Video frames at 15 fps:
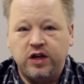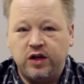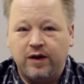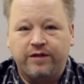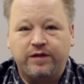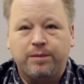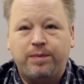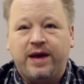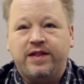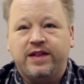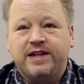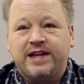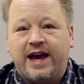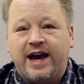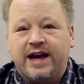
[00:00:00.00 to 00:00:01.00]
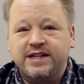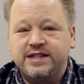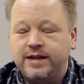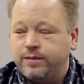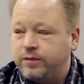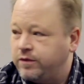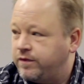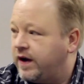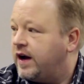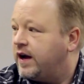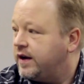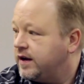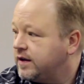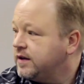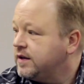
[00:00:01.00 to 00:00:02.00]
You have to pay the tax and move on.